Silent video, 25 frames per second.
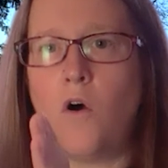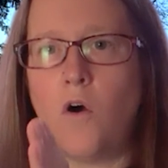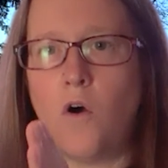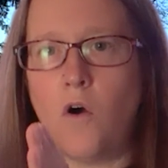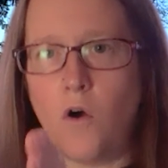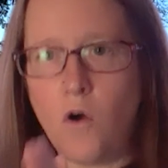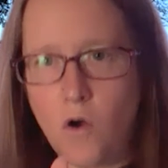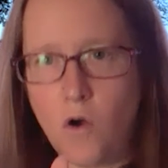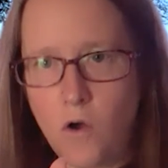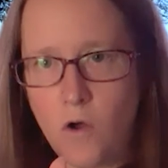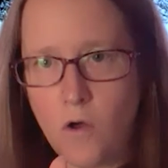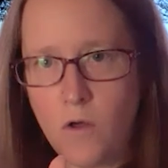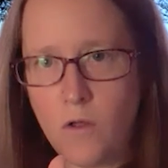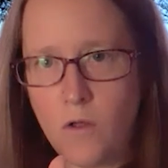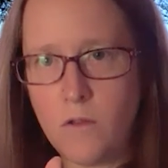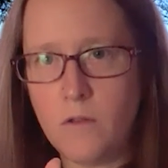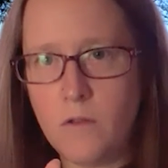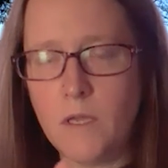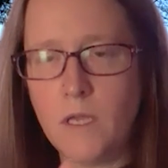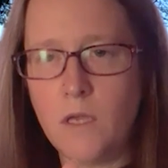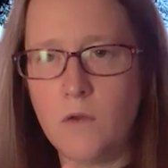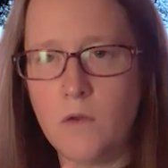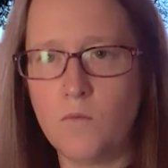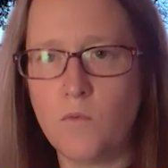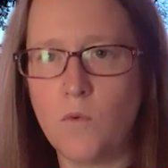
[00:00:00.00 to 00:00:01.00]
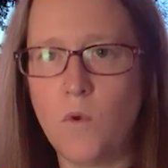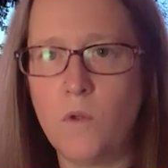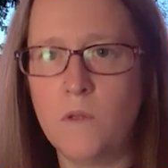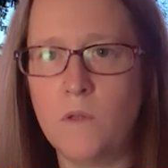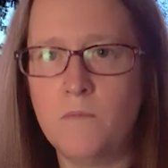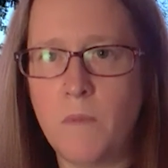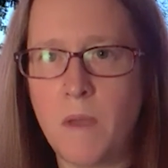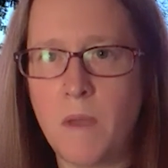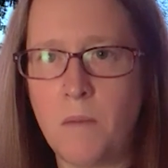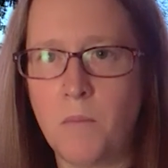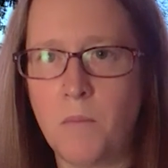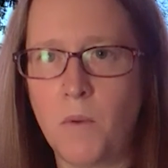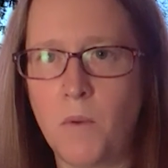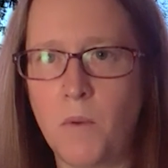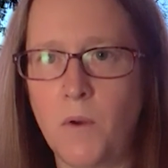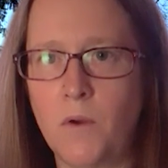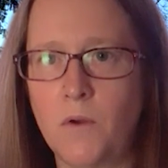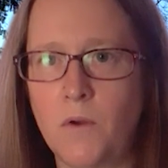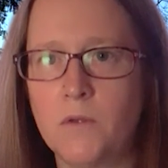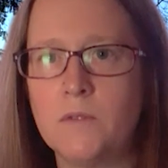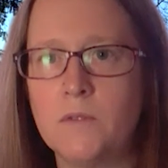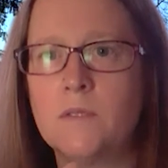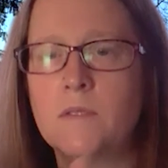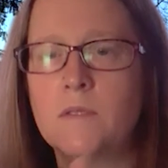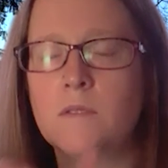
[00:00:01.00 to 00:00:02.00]
all enrolled
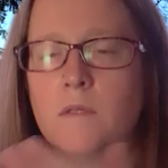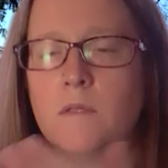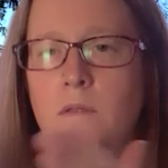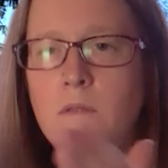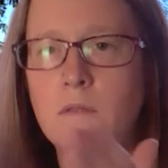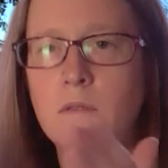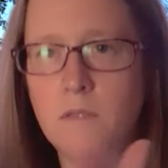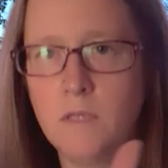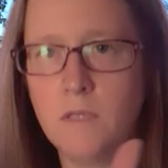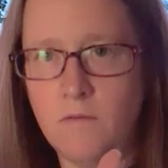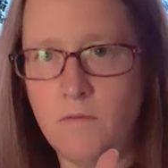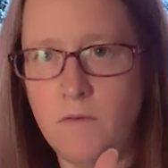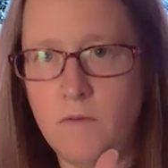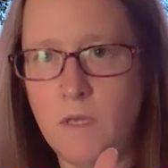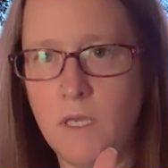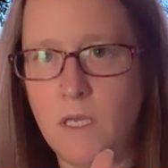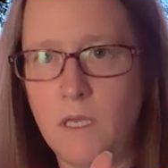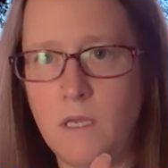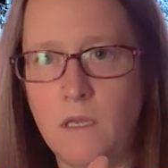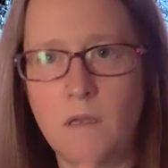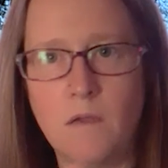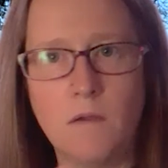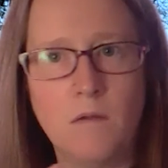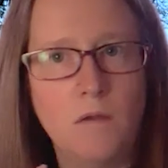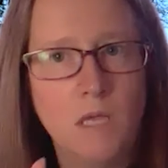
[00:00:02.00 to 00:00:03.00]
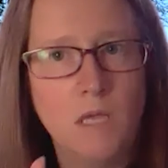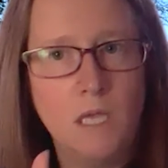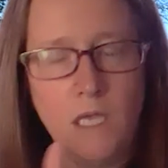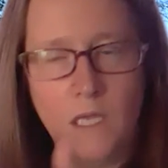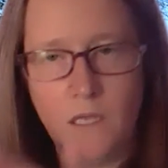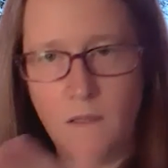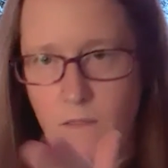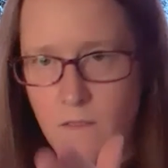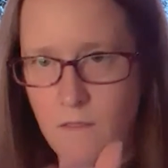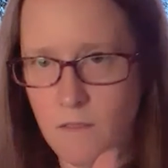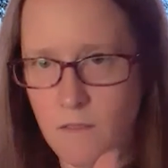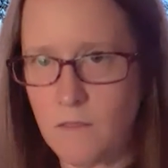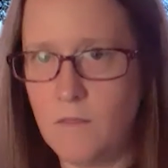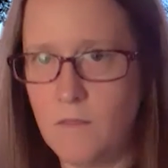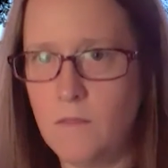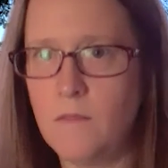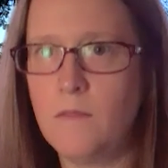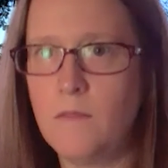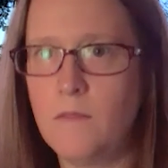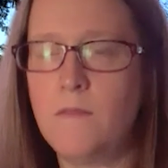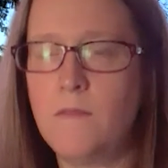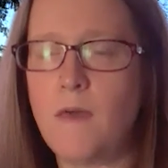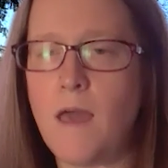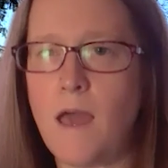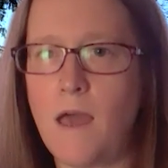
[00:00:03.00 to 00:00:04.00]
members living in
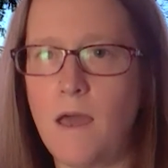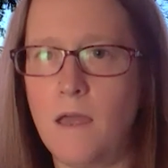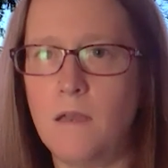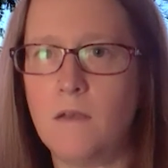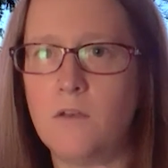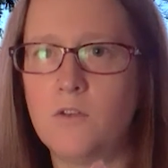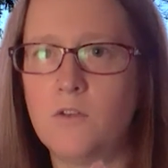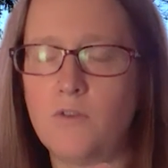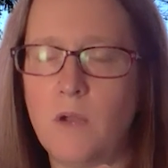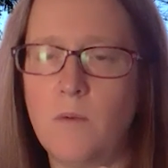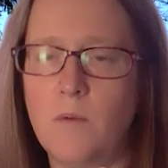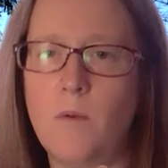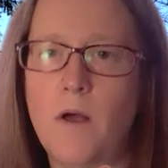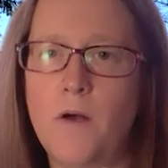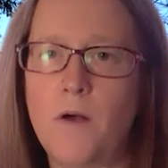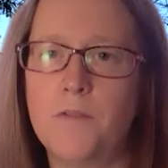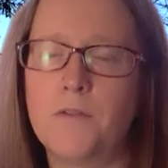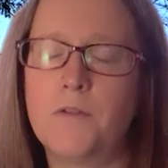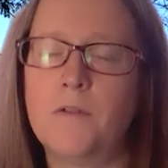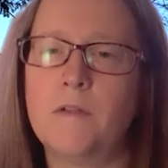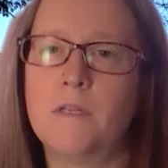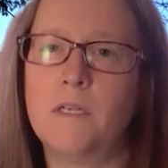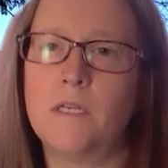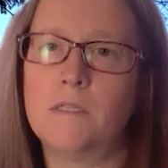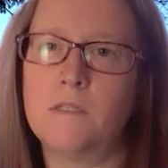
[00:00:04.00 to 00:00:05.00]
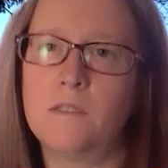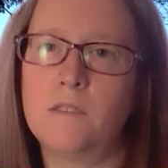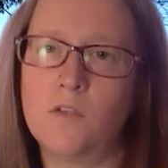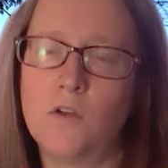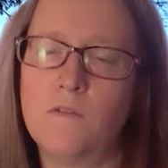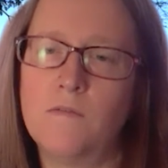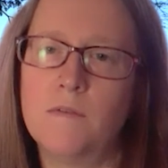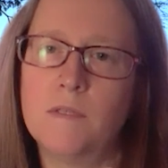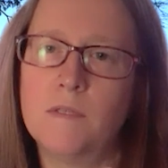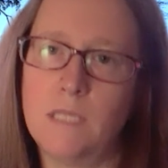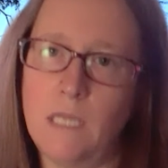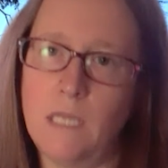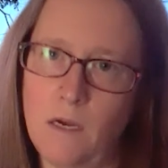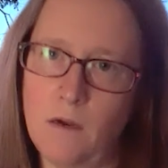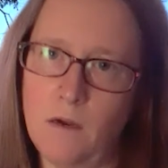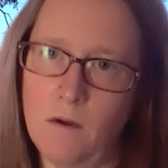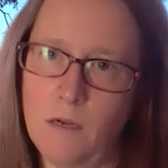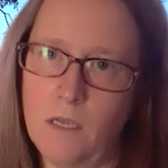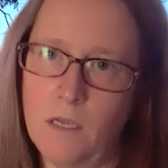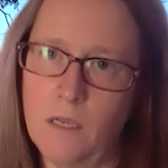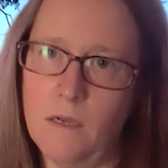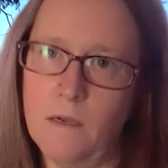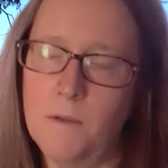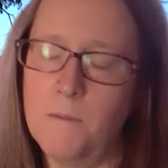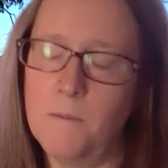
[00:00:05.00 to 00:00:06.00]
that tribal health clinic service
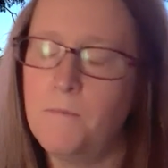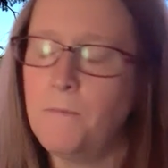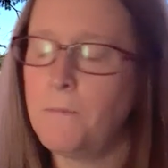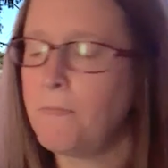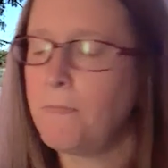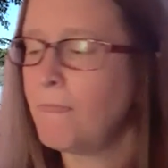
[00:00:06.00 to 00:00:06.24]
area.